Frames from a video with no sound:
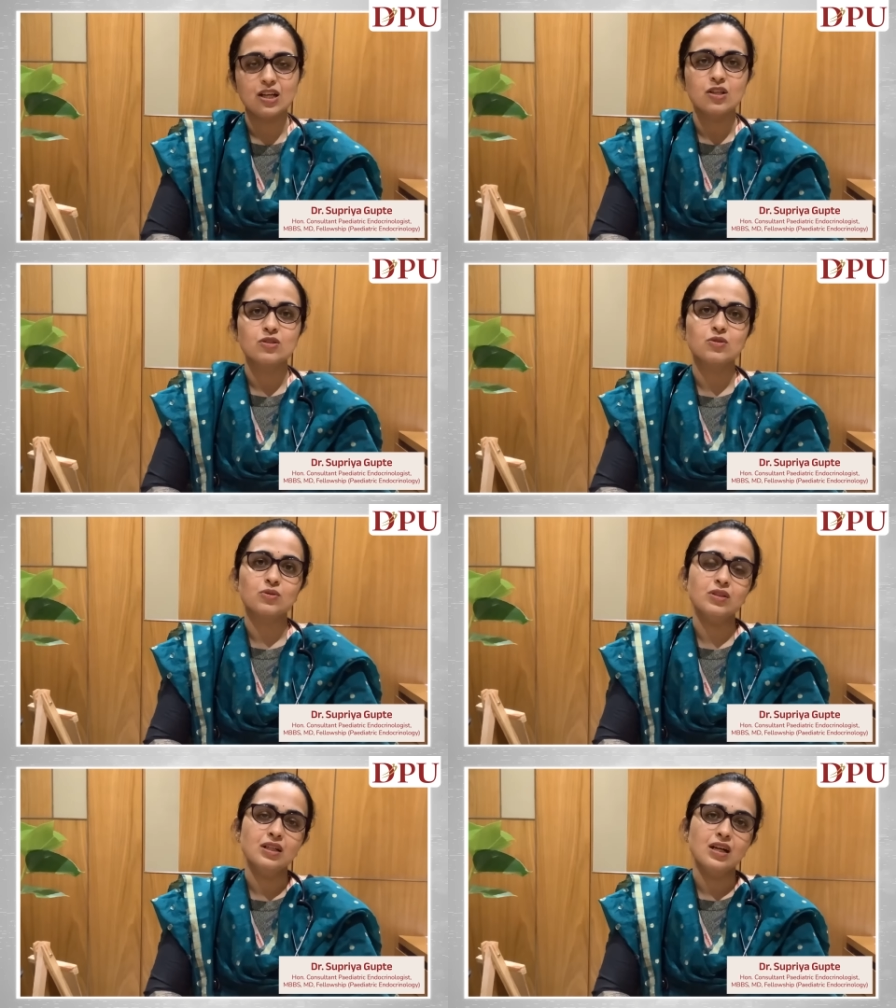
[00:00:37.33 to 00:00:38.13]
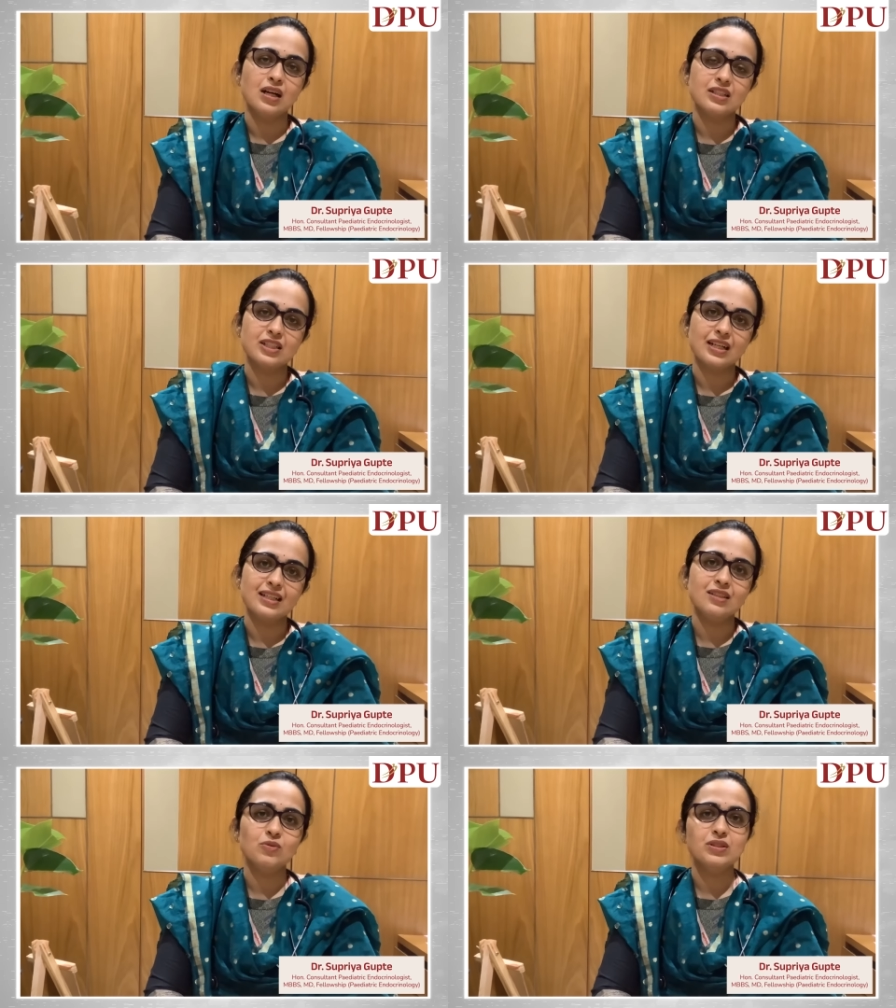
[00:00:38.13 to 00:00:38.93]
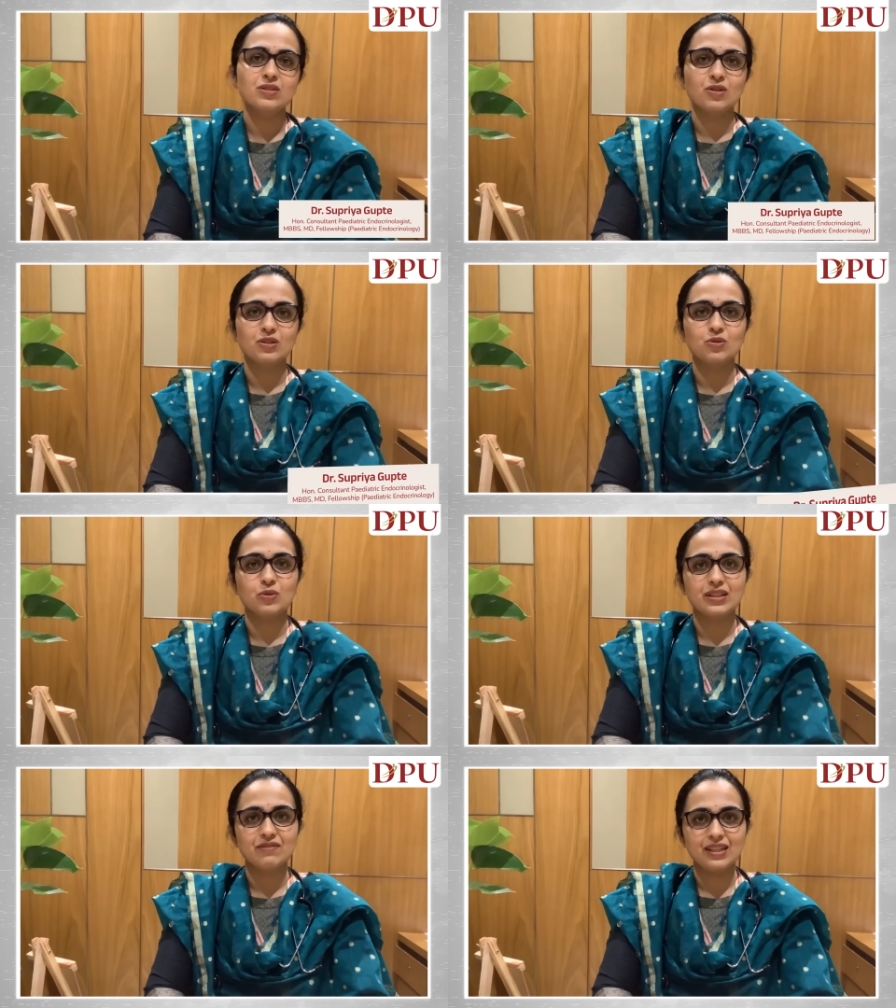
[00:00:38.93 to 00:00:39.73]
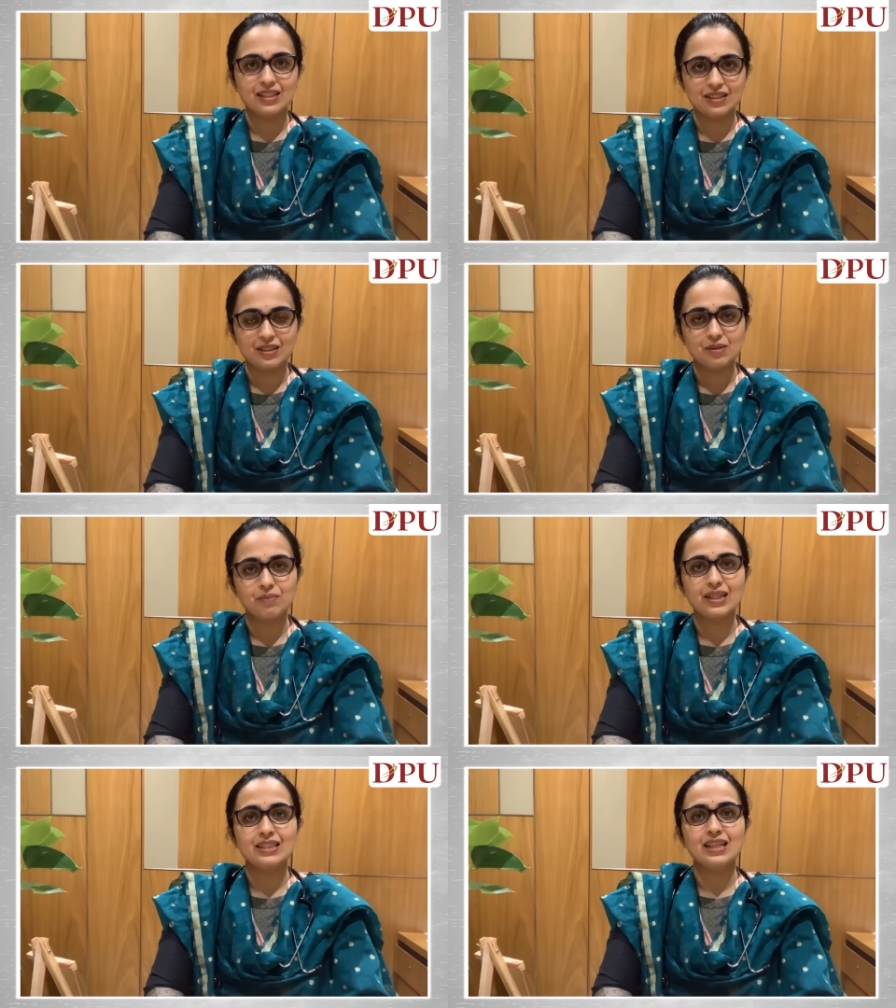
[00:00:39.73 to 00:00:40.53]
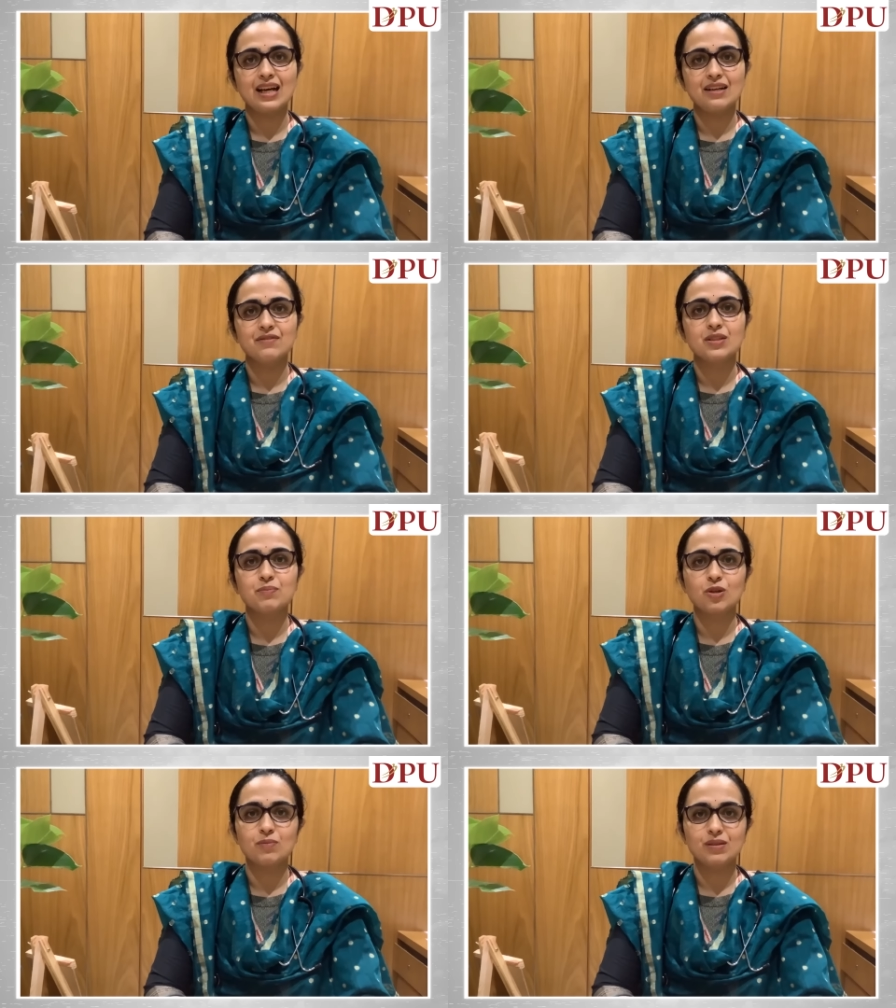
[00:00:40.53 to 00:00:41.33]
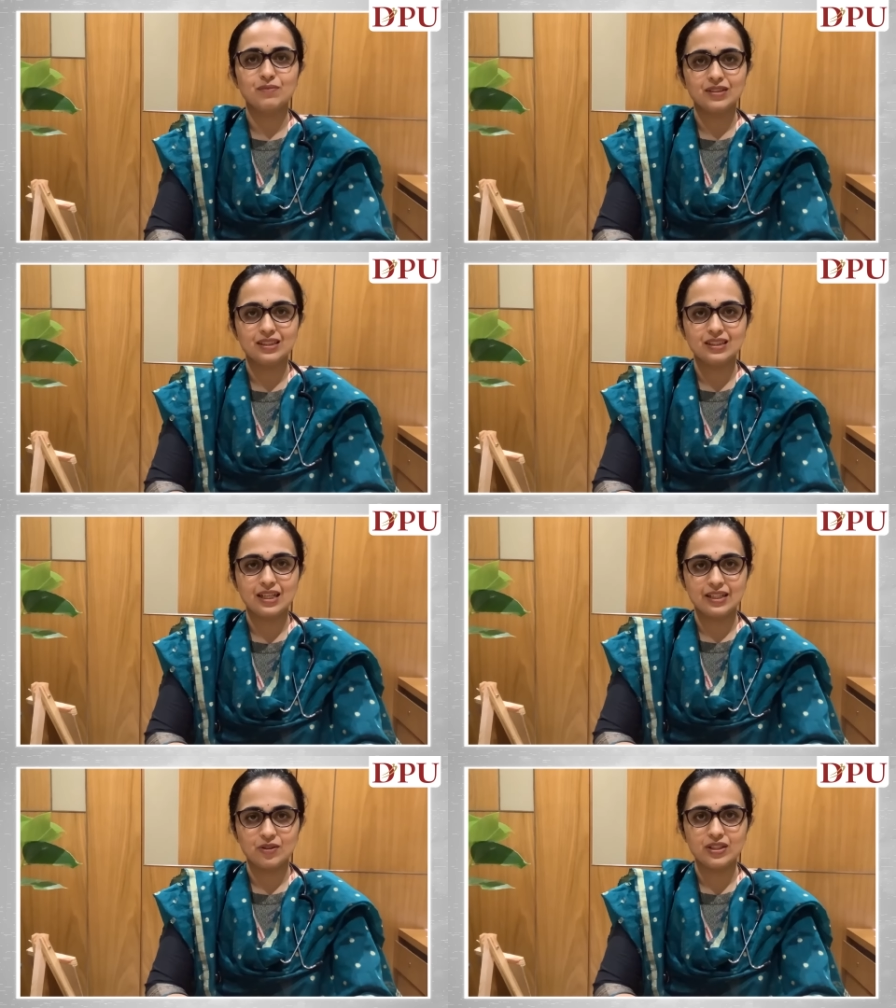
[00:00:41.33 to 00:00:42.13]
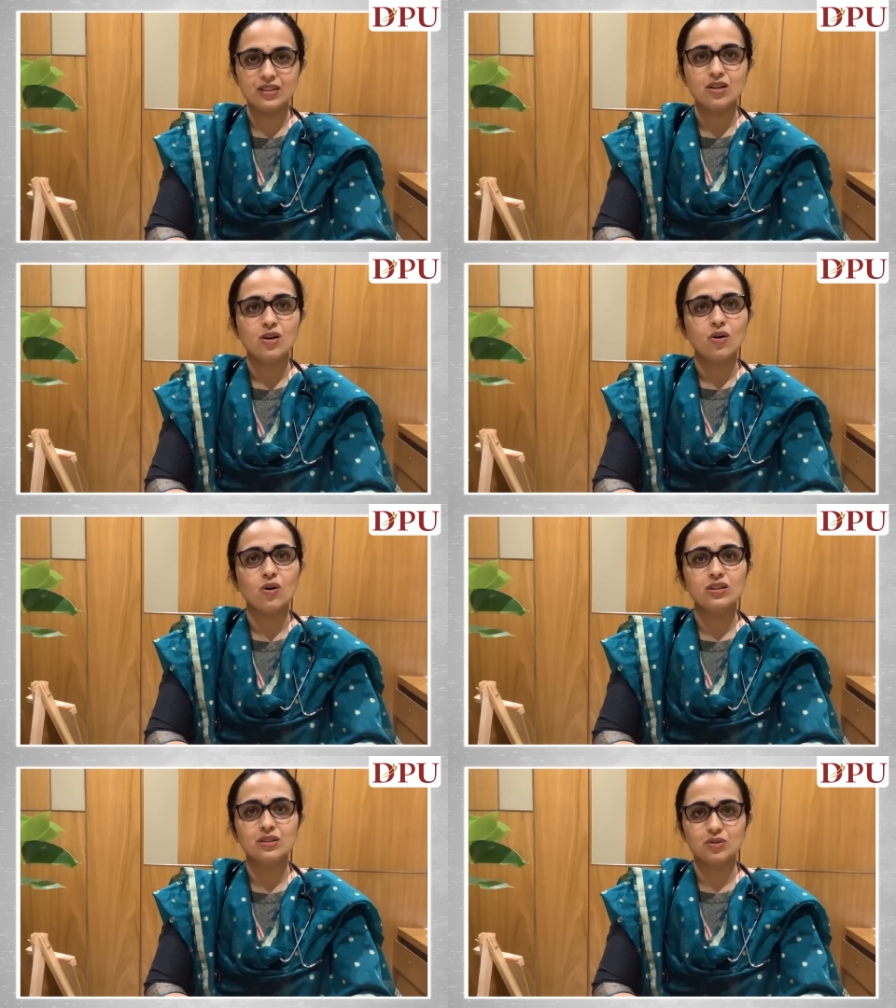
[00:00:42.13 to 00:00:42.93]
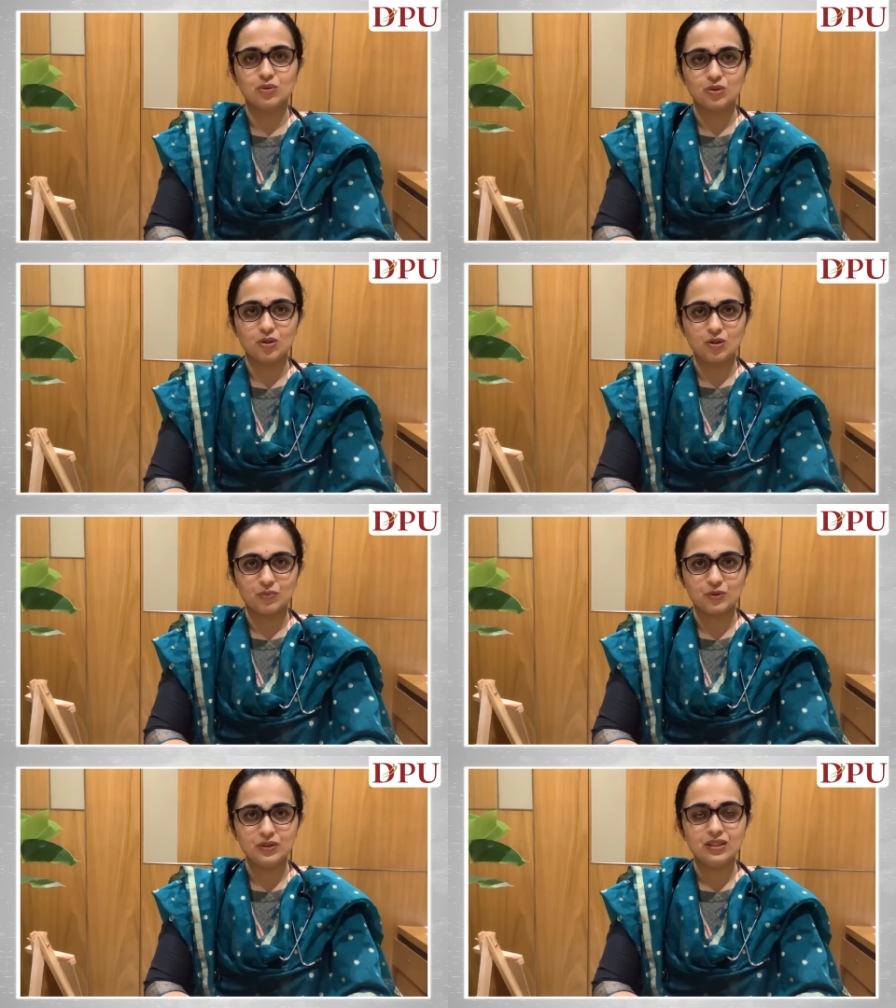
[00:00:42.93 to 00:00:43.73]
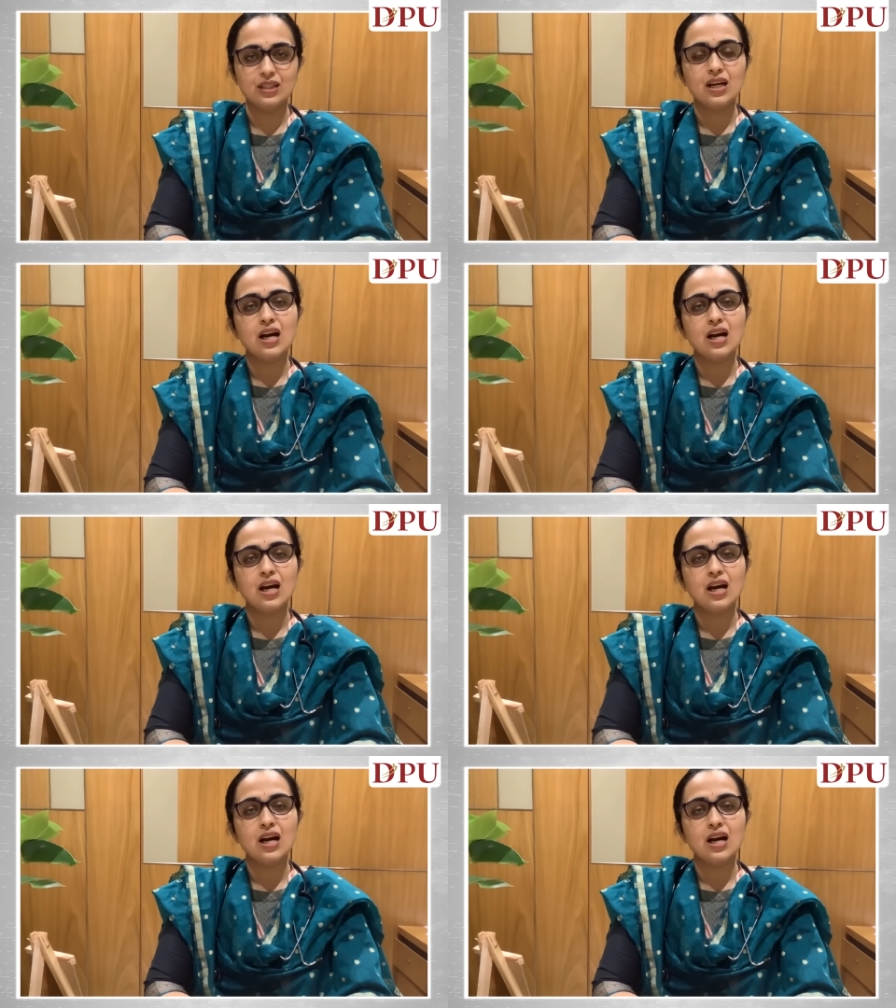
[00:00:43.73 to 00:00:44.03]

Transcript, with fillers: So, a child who is not growing well might have a problem with the thyroid or the growth hormone.